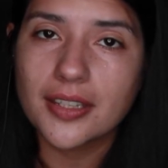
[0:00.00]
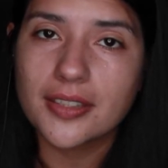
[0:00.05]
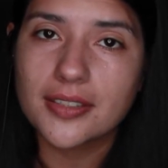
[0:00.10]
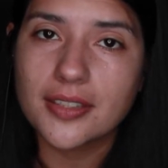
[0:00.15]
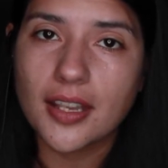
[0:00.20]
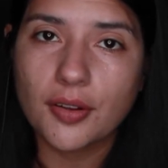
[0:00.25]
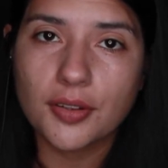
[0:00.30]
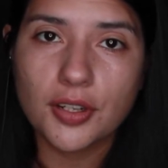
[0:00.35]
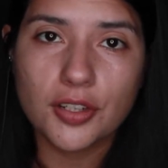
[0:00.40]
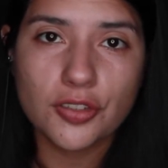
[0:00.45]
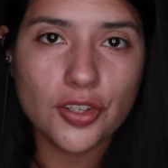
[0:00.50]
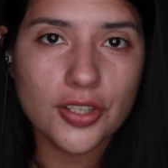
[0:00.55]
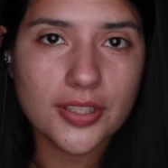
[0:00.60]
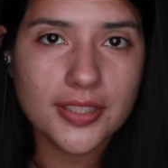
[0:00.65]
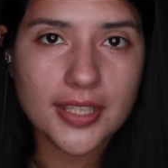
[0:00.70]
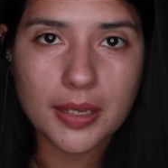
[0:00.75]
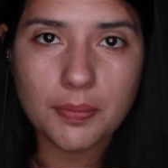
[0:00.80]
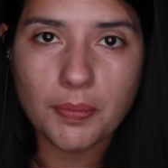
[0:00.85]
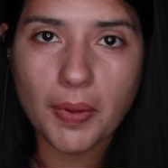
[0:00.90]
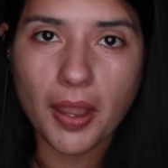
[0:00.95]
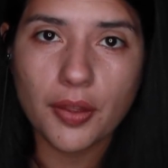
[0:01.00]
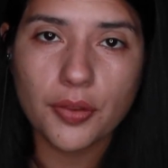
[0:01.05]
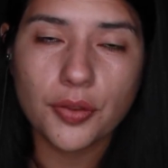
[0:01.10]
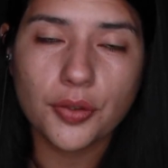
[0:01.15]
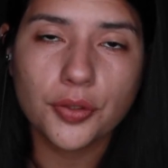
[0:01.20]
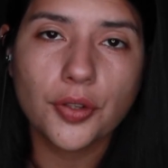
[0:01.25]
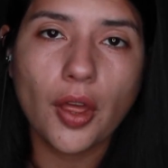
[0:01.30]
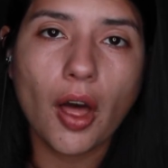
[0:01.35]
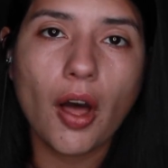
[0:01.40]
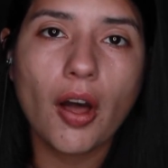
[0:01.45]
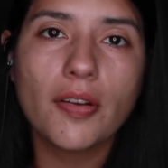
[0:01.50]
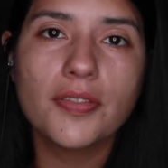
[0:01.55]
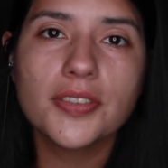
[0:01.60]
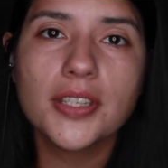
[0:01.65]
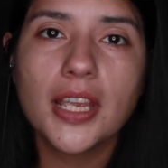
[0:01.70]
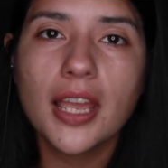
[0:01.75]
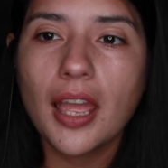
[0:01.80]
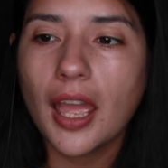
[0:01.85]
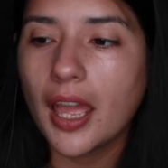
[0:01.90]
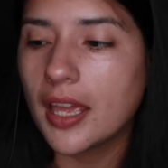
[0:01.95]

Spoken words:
It sounded just like my other Lavs,